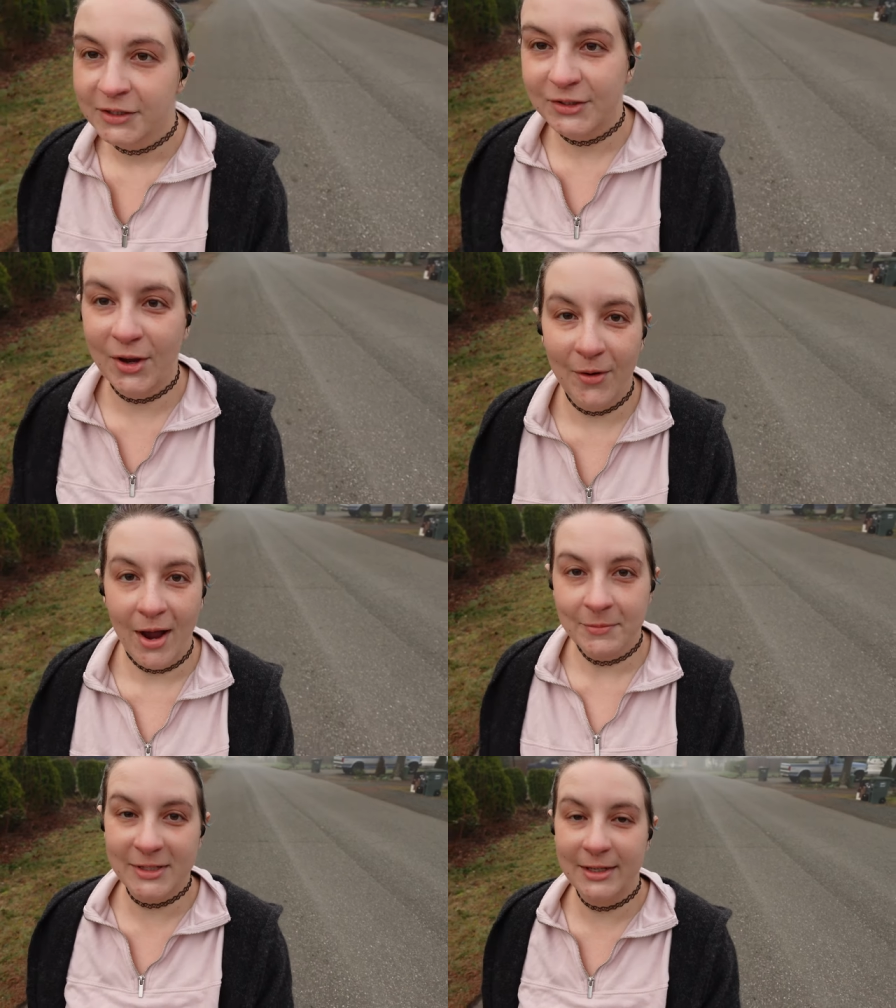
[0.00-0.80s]
So
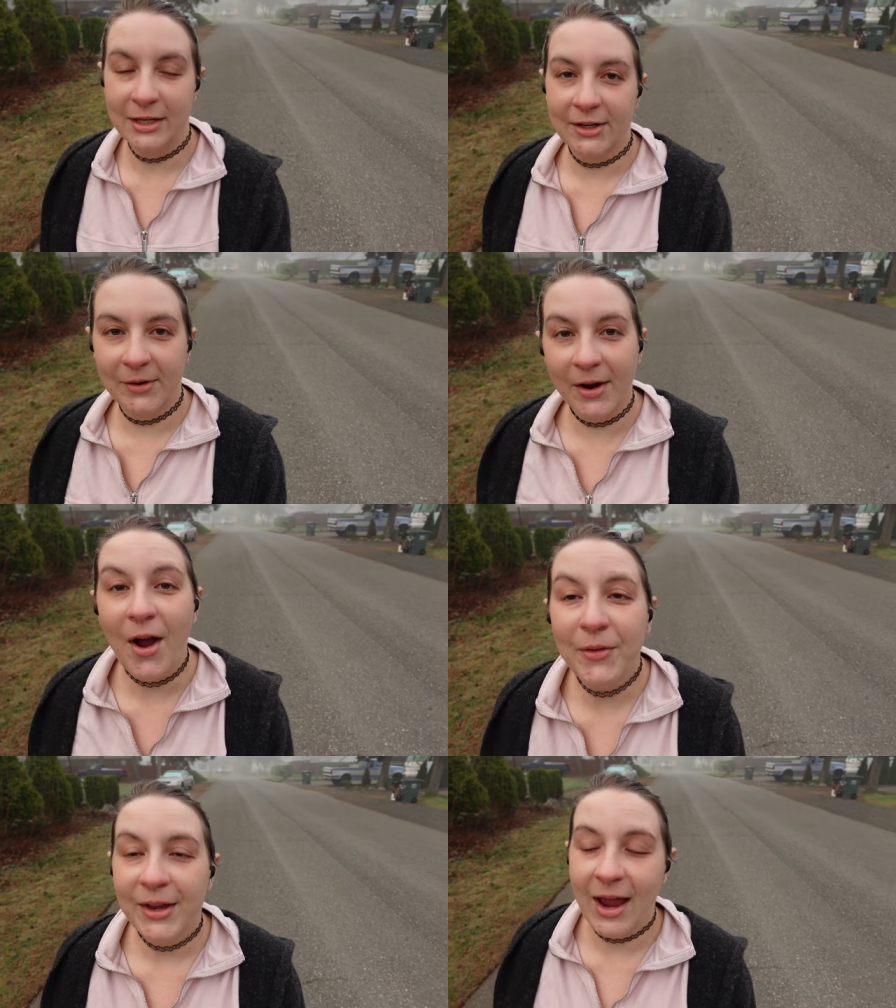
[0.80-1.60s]
I'm sitting here going,
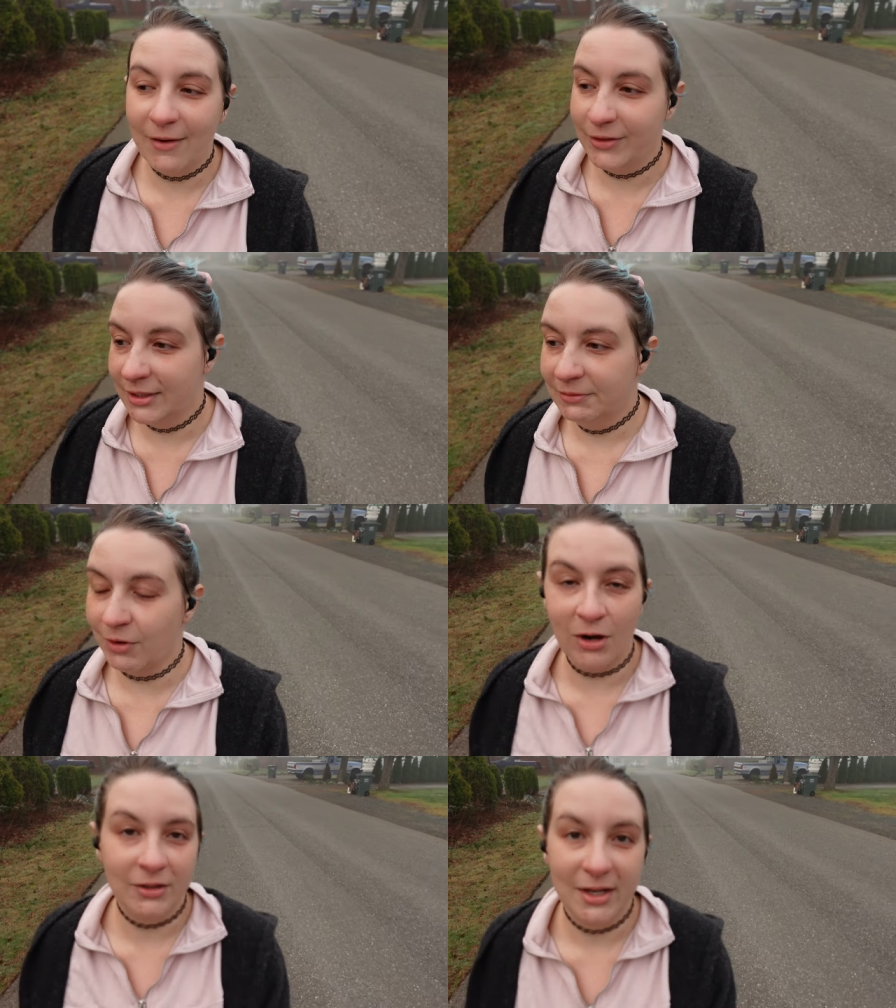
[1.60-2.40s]
oh, they have the
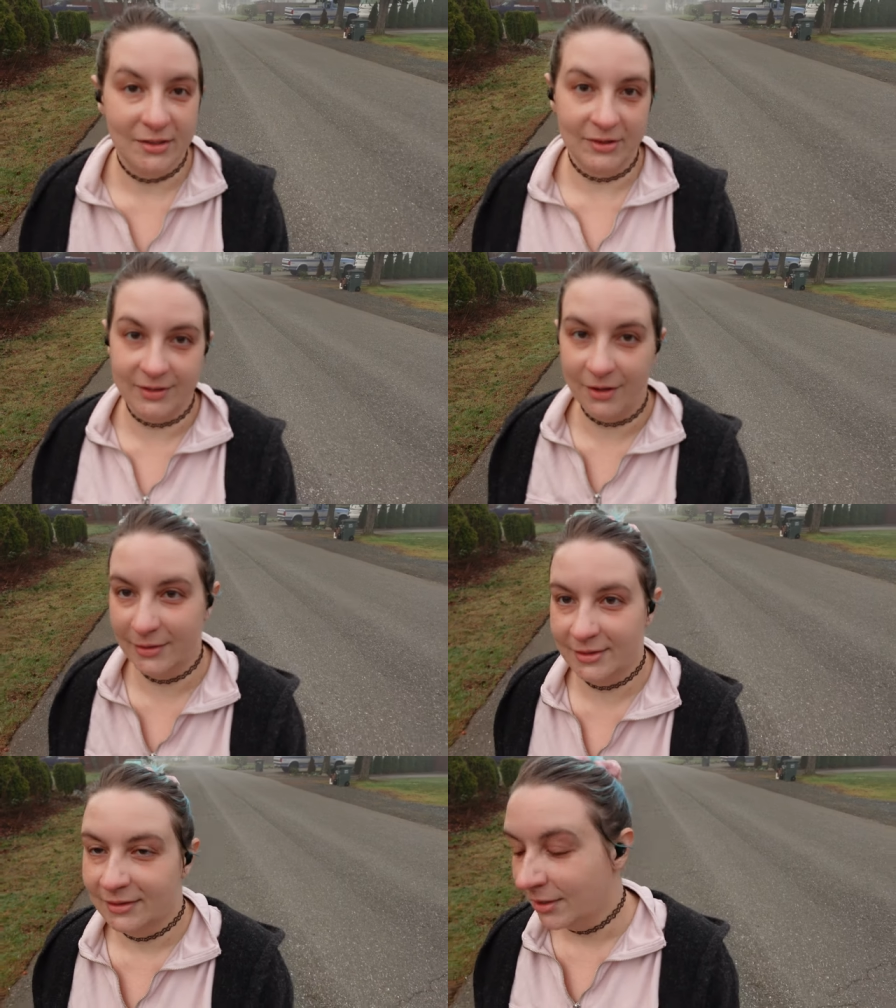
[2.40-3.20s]
wrong test
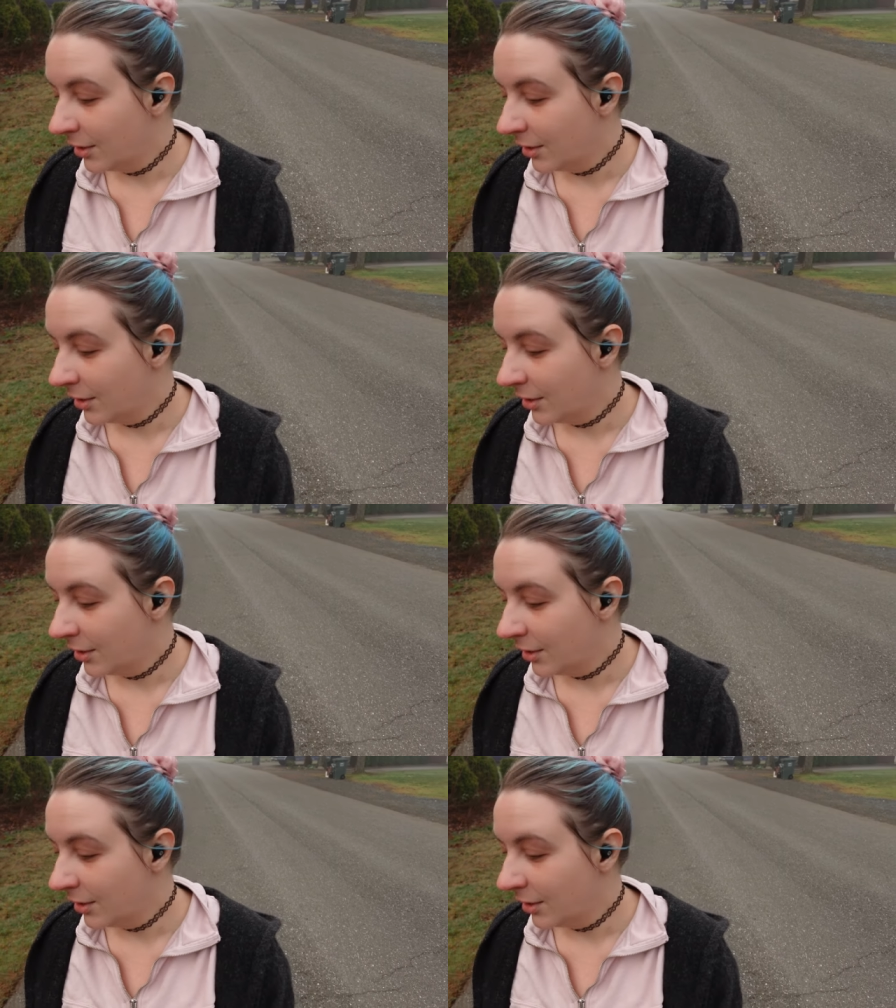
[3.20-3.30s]
results.